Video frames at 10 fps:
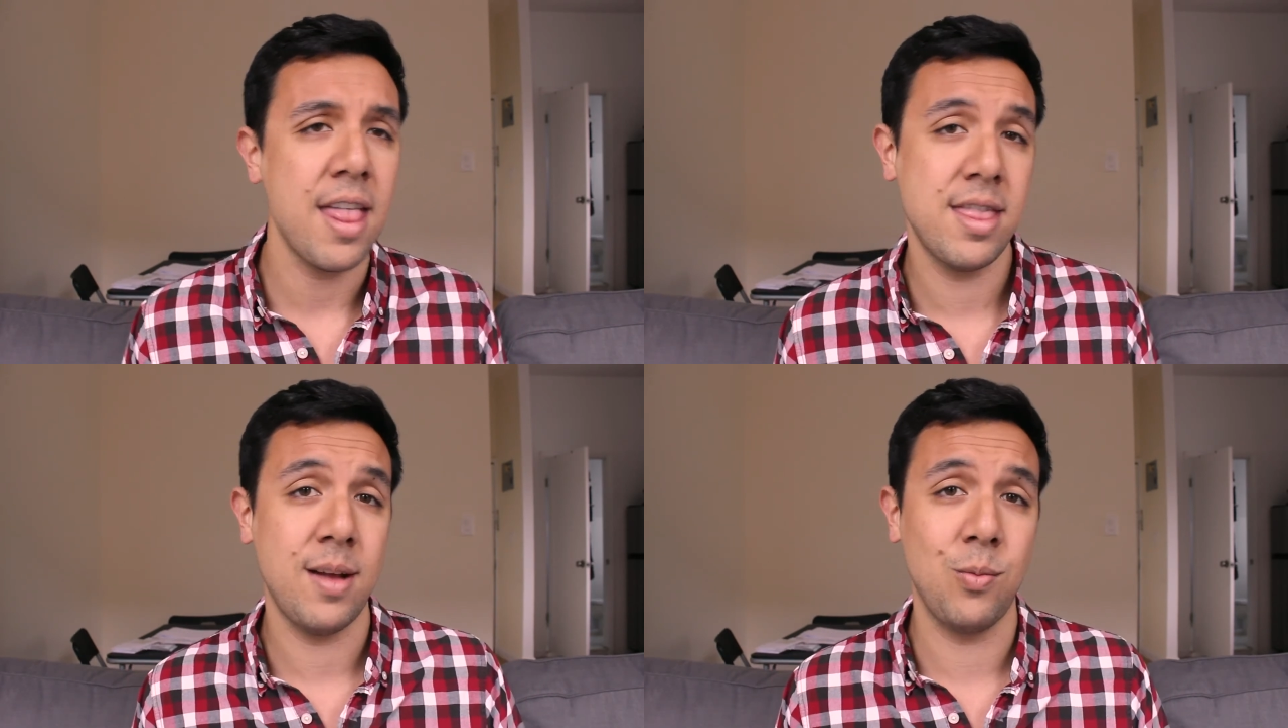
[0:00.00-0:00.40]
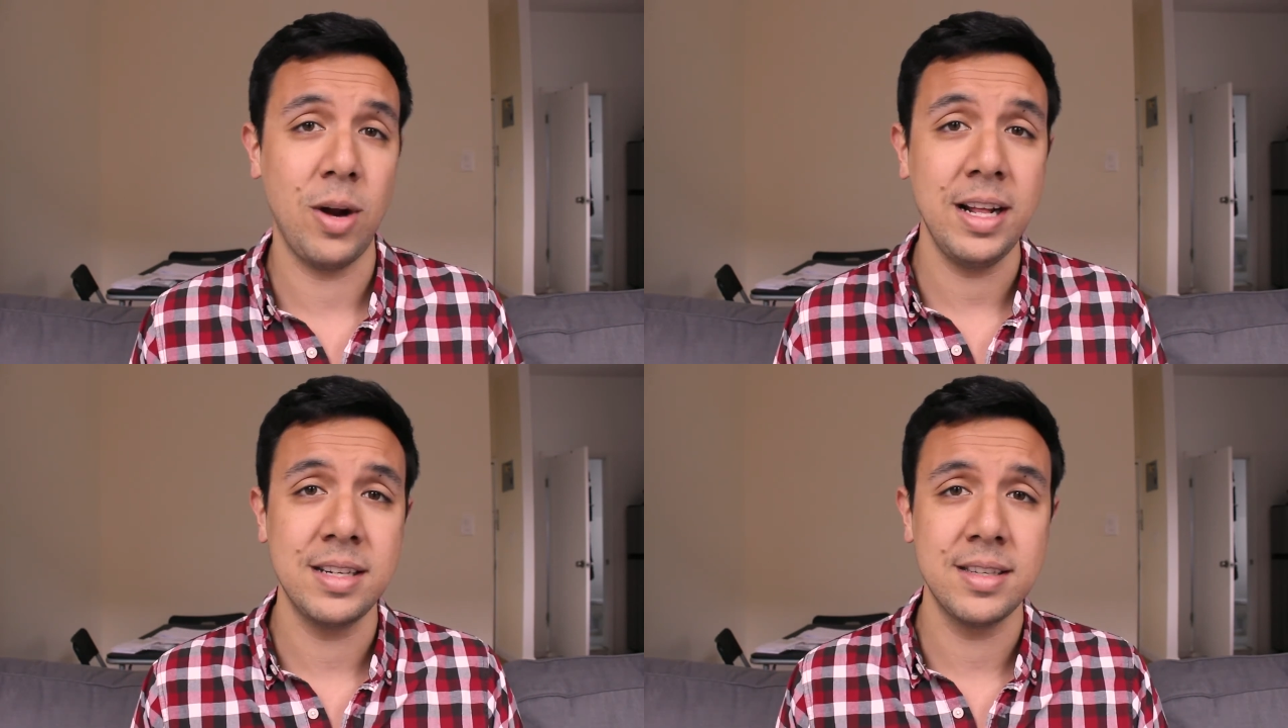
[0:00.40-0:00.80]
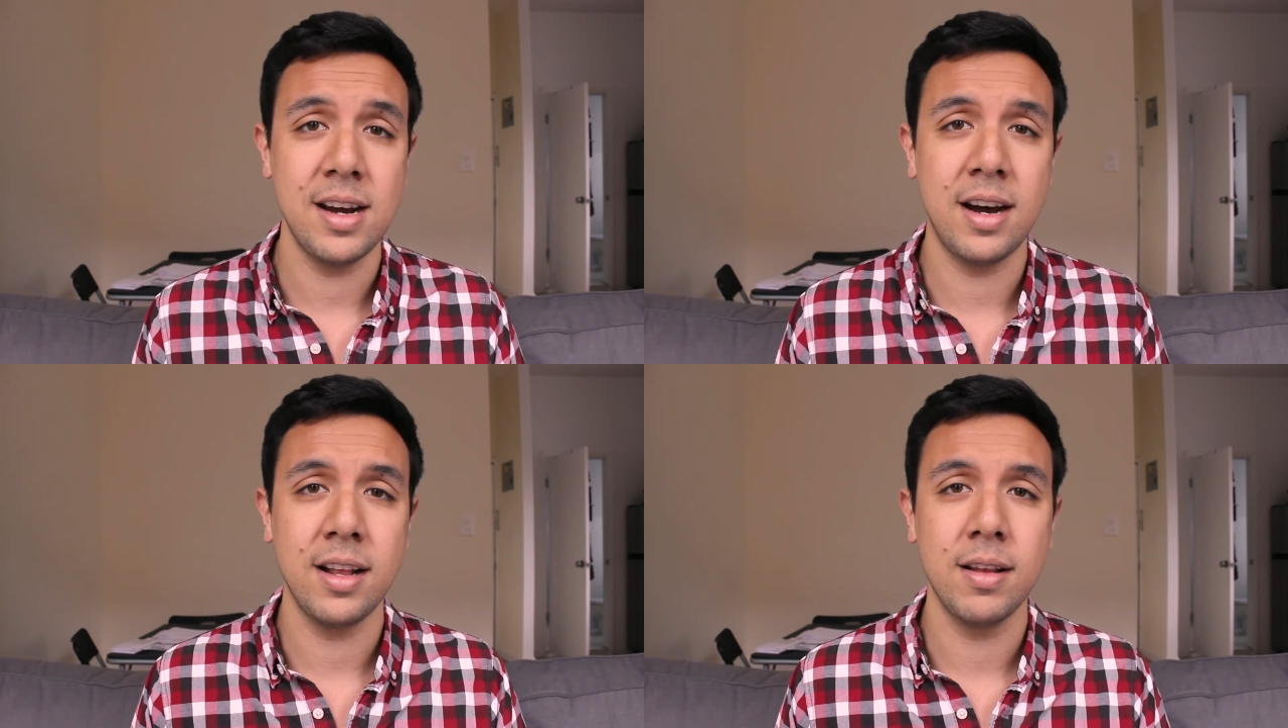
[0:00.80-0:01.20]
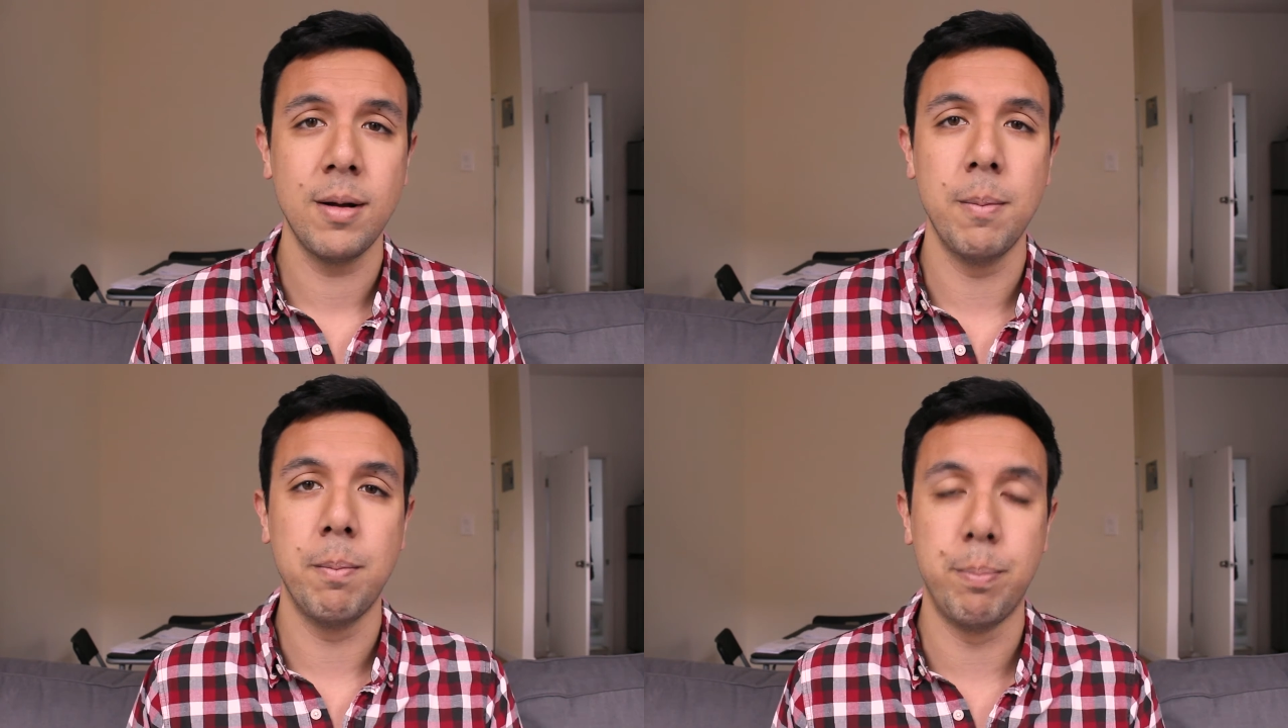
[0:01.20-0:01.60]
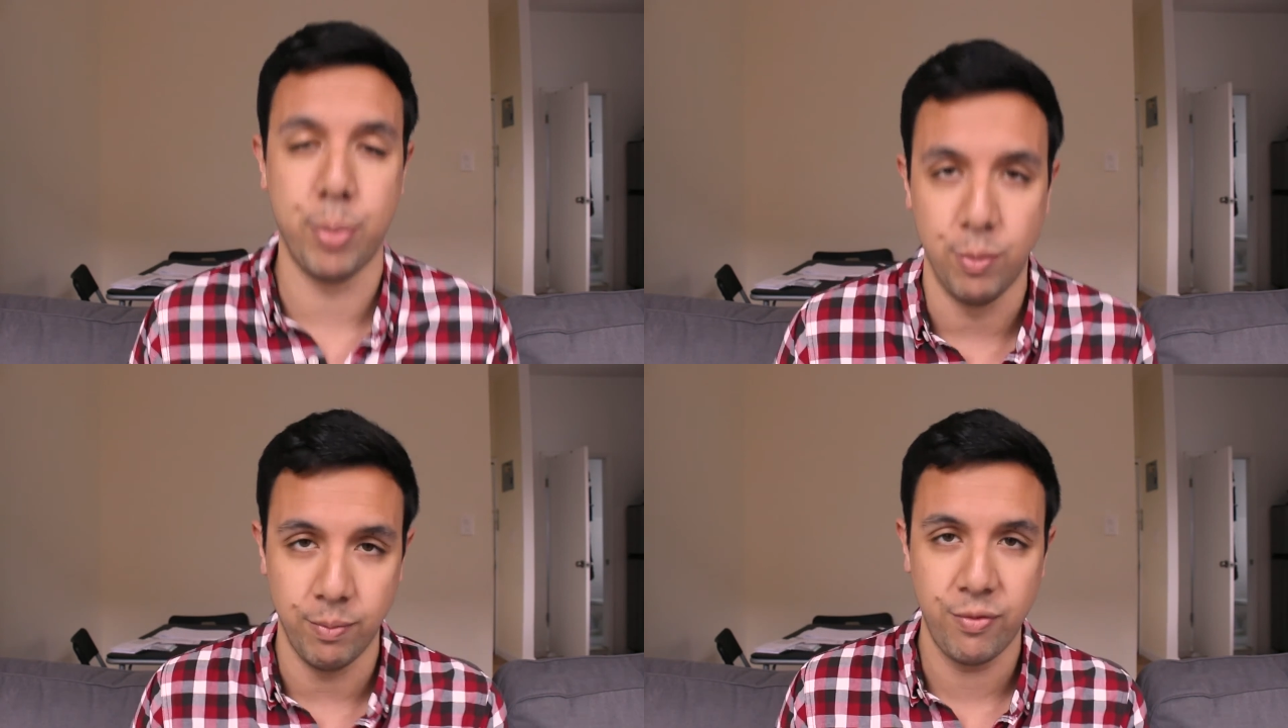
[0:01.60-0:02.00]
and then when it's done,
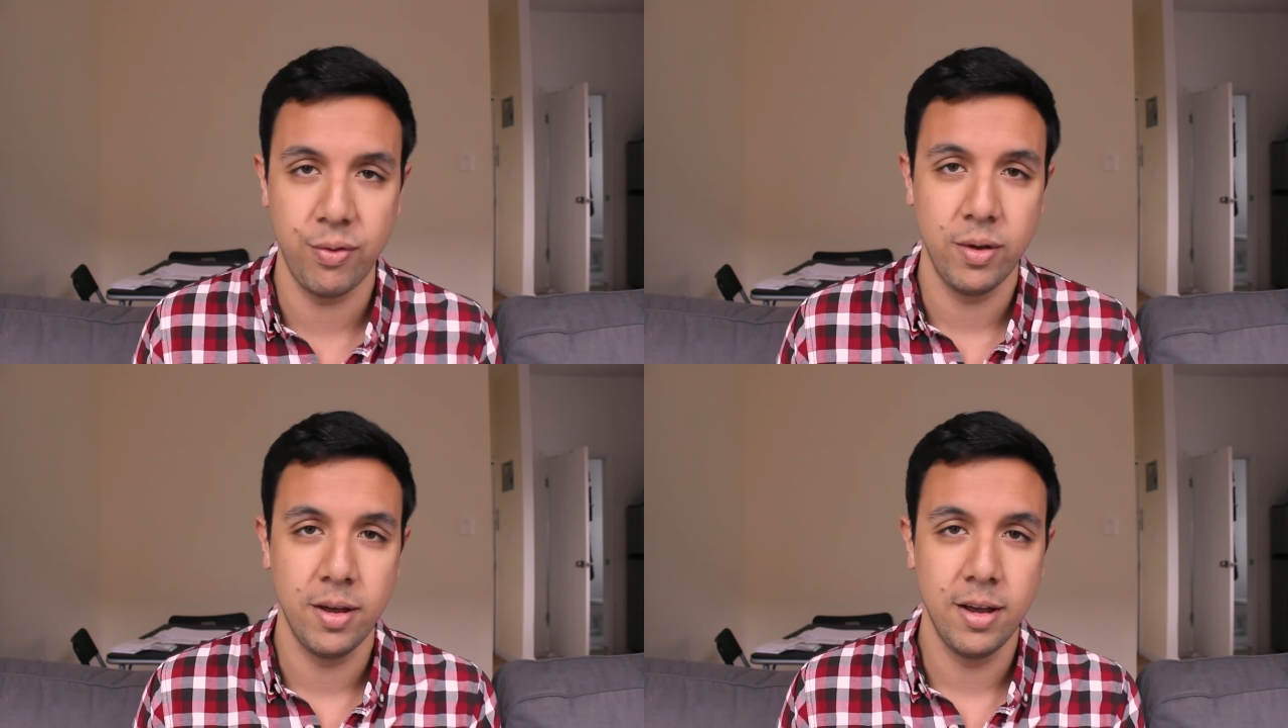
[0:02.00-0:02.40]
poof.